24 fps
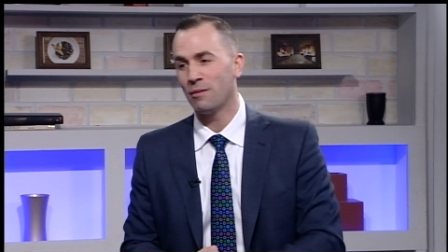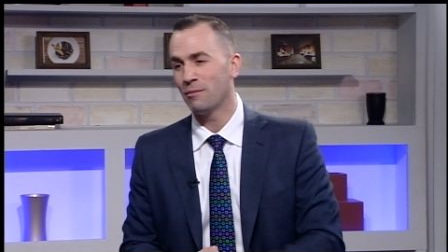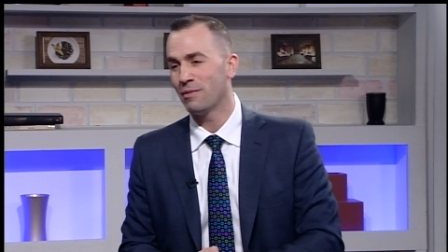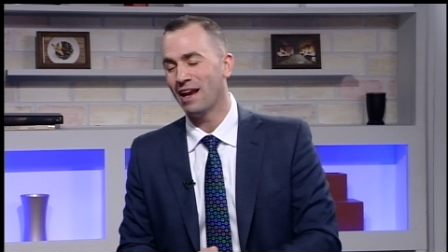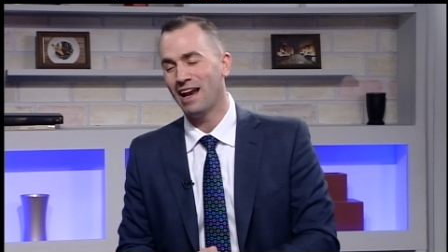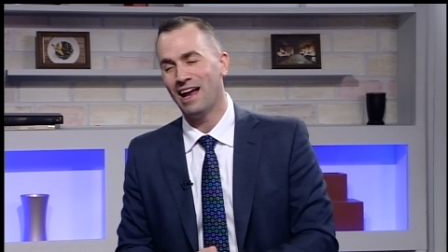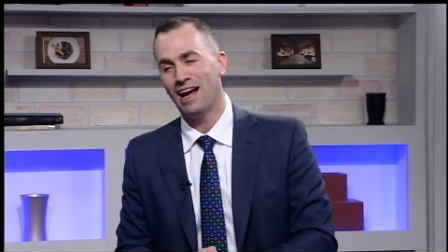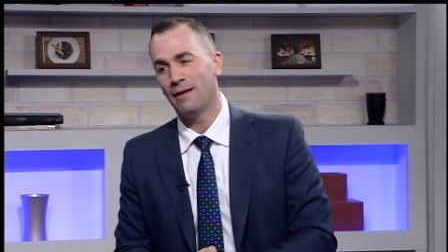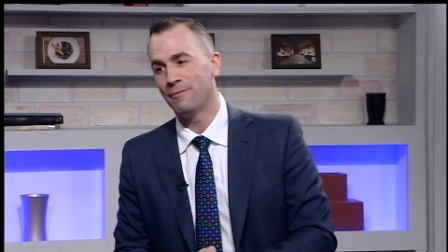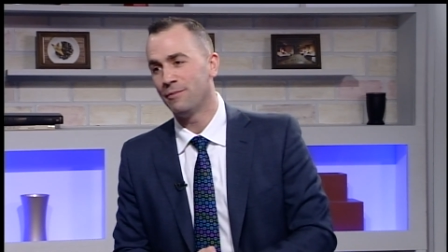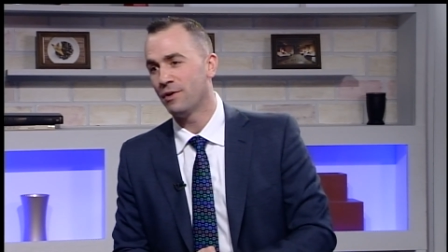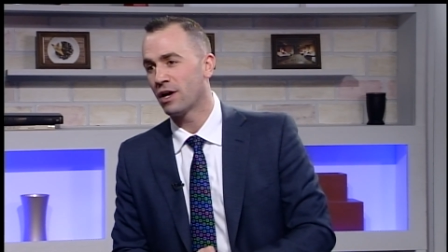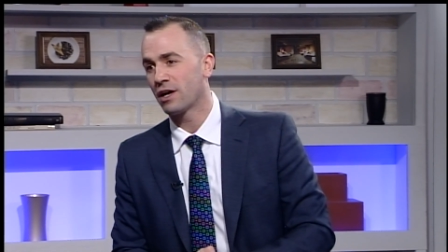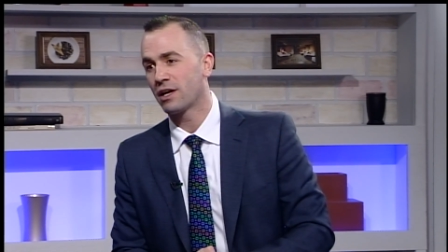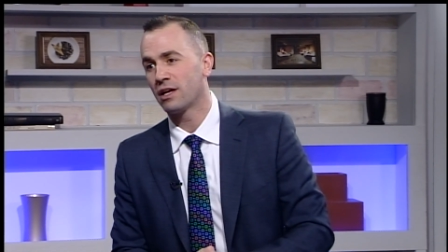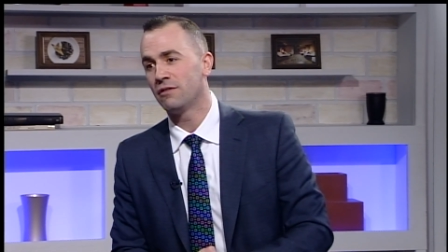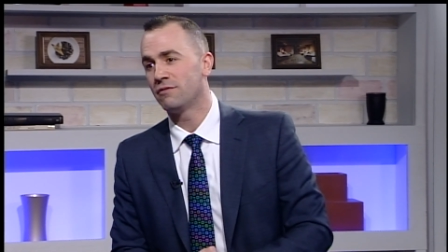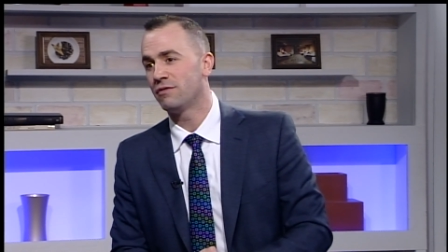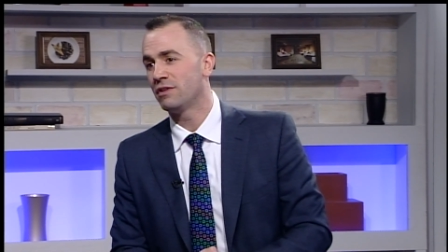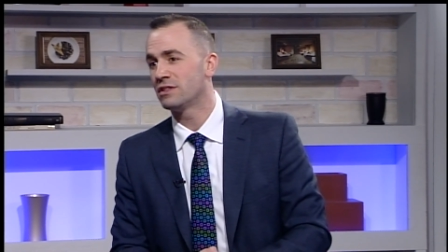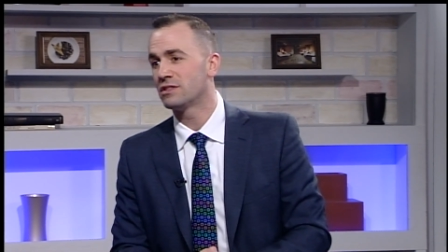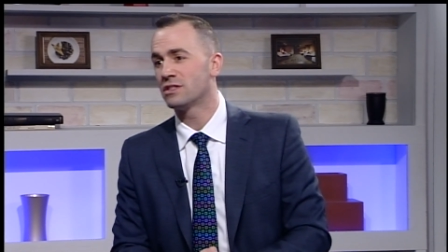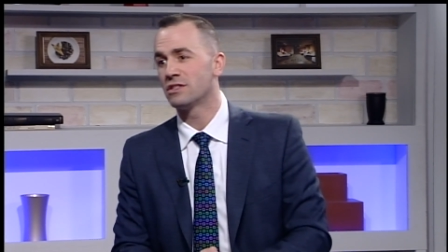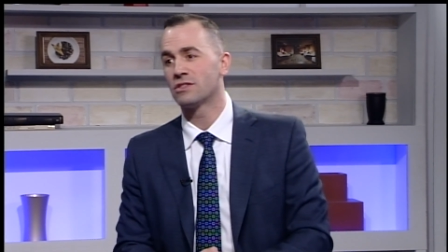but I'm not
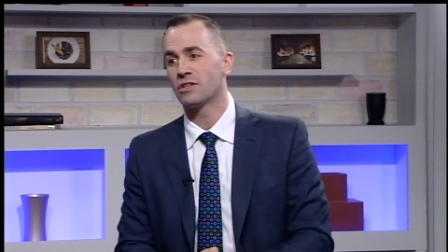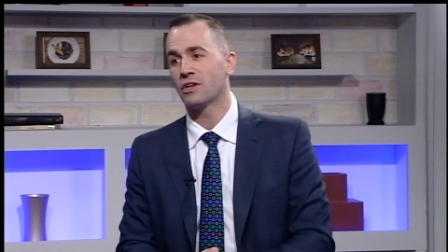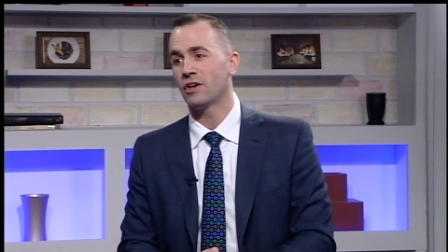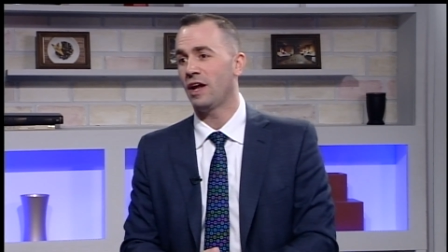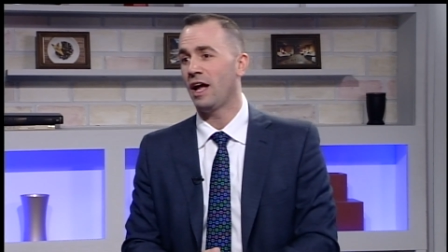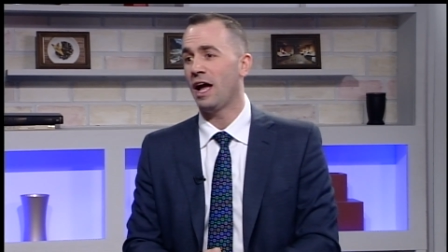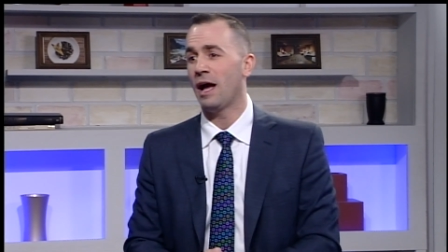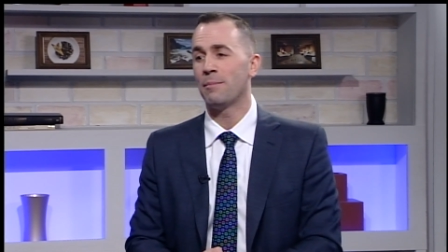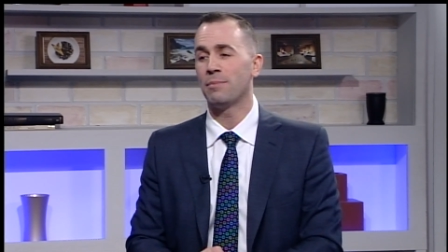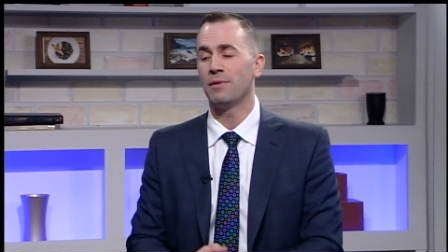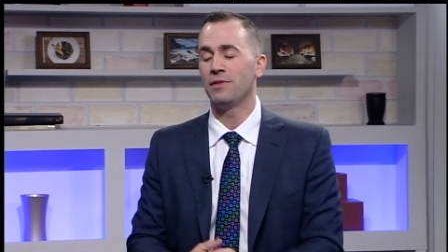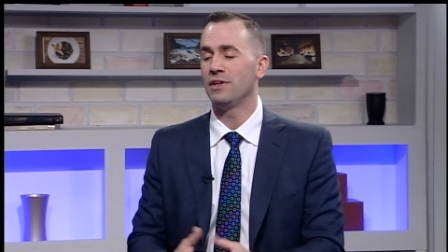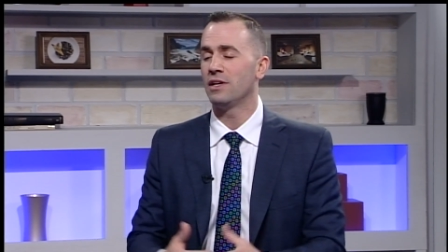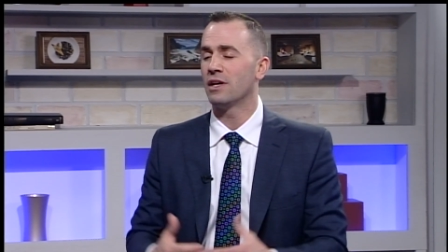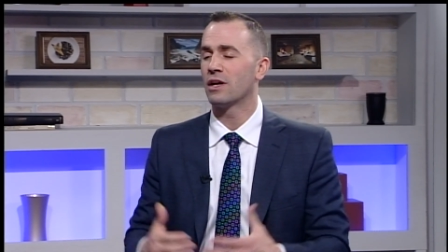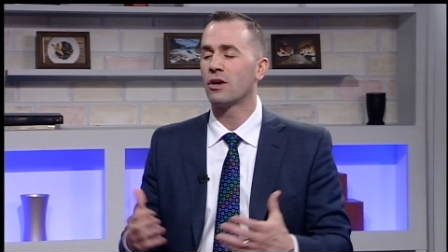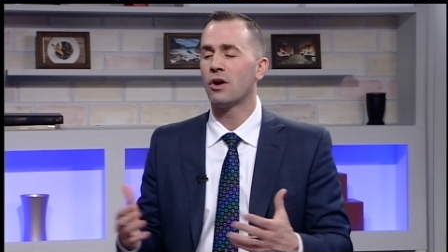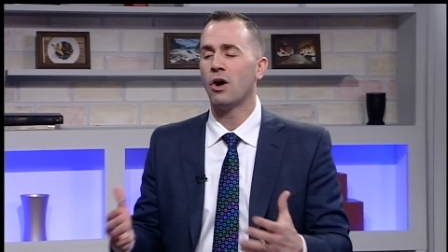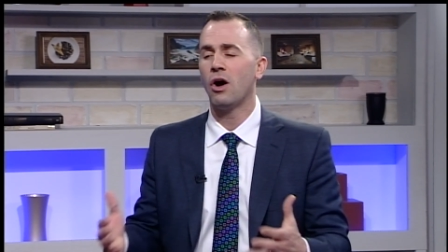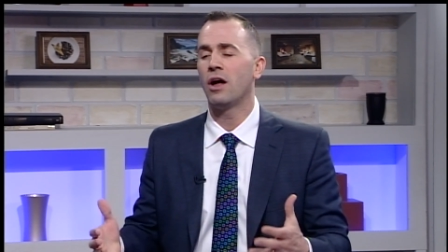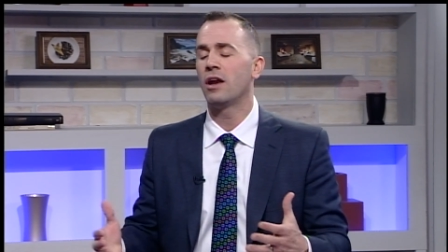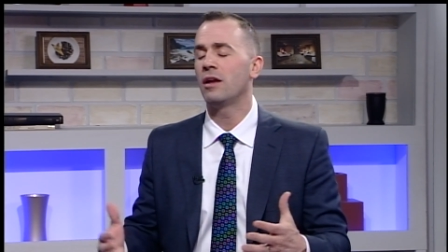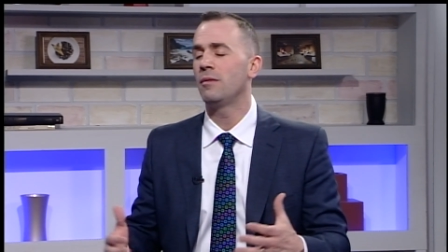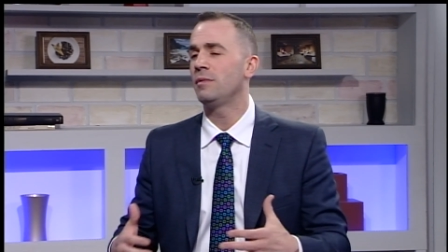convinced it's going to happen. The
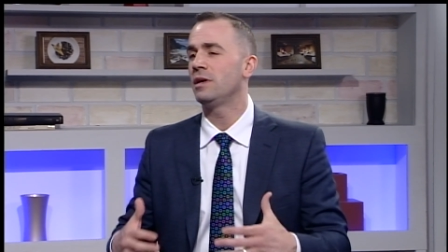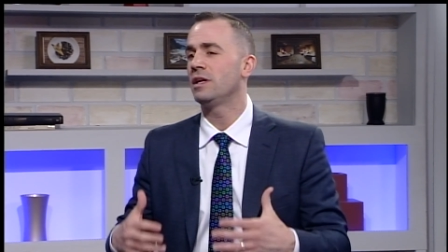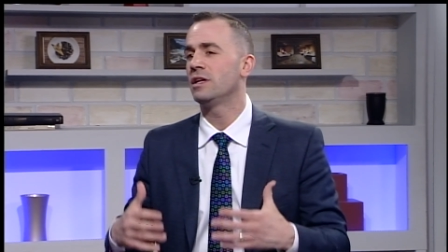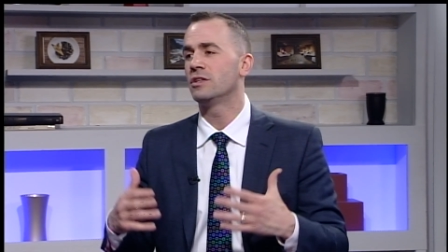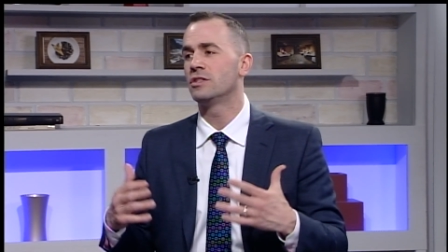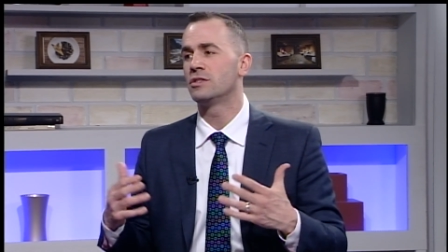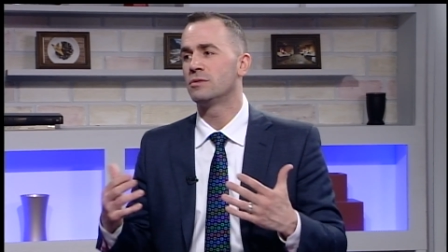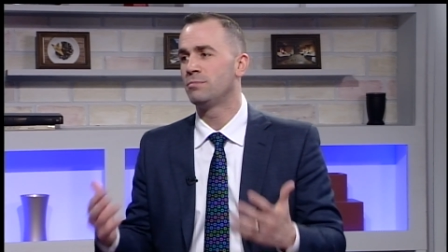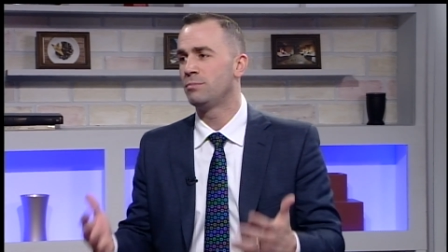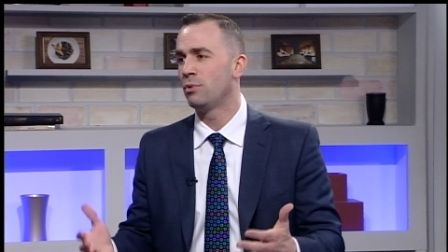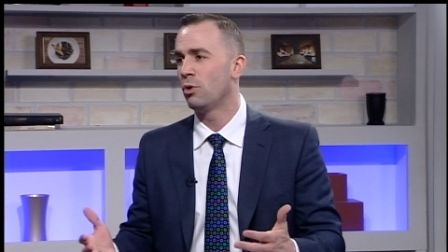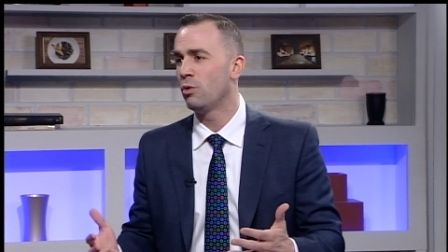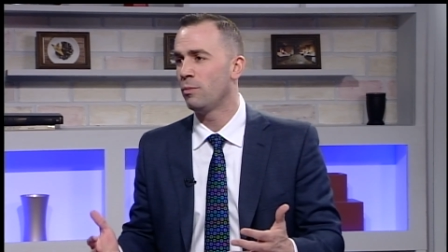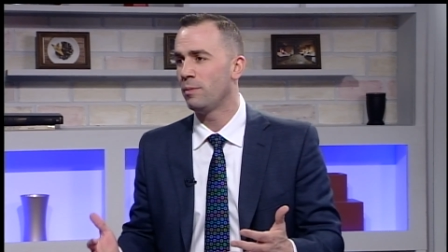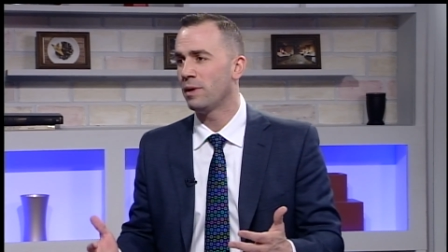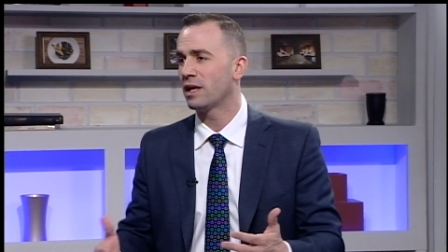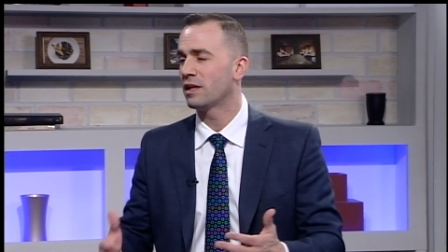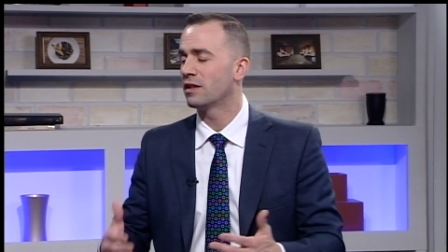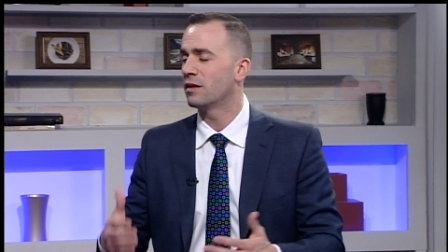economy is booming.